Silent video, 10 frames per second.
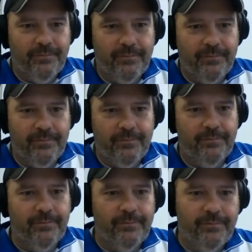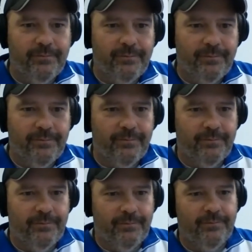
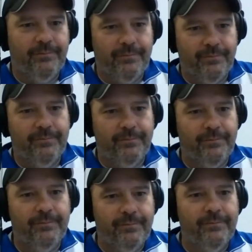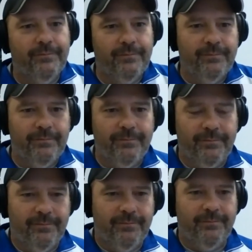
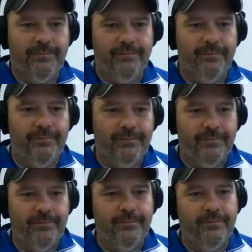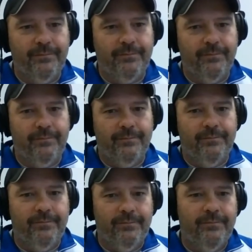
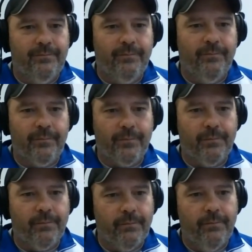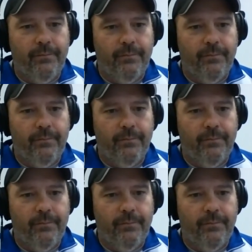No words are spoken by the person on screen.